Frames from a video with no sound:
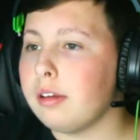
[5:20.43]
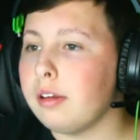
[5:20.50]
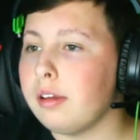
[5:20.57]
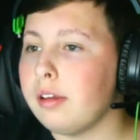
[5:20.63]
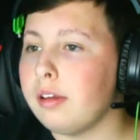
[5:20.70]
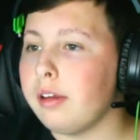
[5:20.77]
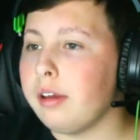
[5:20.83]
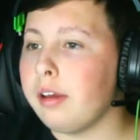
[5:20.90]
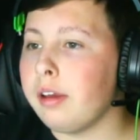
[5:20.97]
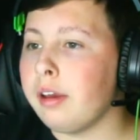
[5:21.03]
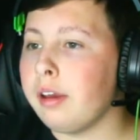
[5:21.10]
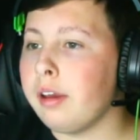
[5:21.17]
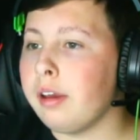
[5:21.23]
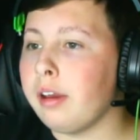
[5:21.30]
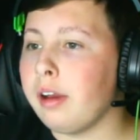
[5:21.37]

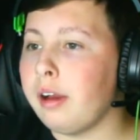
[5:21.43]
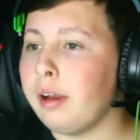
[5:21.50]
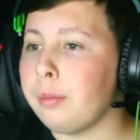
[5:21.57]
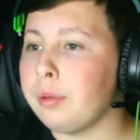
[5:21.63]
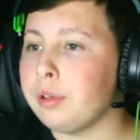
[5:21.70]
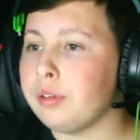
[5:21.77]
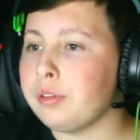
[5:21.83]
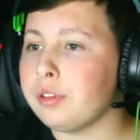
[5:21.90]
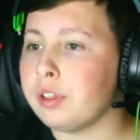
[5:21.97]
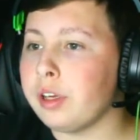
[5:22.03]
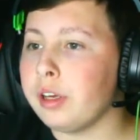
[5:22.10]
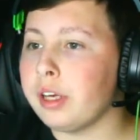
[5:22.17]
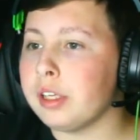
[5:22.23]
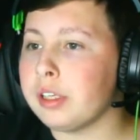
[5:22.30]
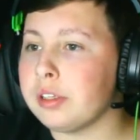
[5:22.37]
I would have
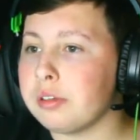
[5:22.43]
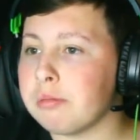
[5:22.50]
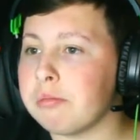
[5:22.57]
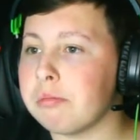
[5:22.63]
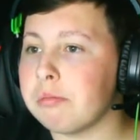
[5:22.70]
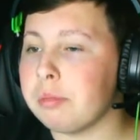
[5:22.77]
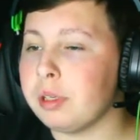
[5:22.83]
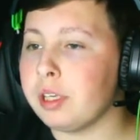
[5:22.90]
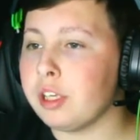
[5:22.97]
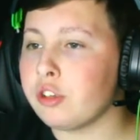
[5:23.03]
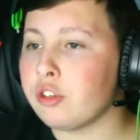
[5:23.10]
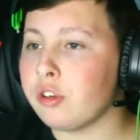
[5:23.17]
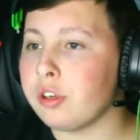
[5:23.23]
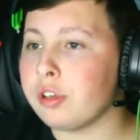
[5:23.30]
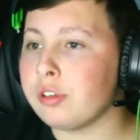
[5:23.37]
said
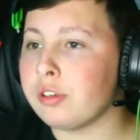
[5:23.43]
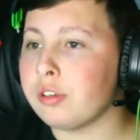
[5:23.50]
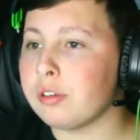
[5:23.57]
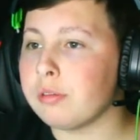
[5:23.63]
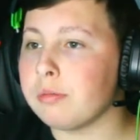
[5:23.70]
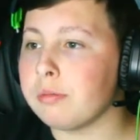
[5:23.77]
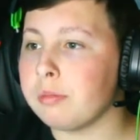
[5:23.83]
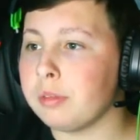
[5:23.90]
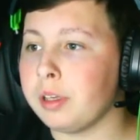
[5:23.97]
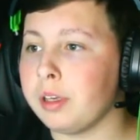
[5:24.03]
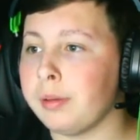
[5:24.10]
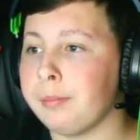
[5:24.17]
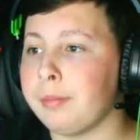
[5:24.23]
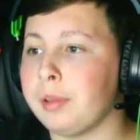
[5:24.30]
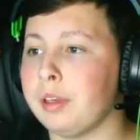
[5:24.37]
pedestrians. Yeah,
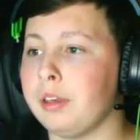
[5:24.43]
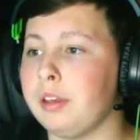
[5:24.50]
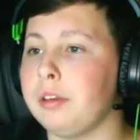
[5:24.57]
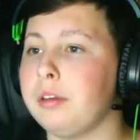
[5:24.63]
indeed.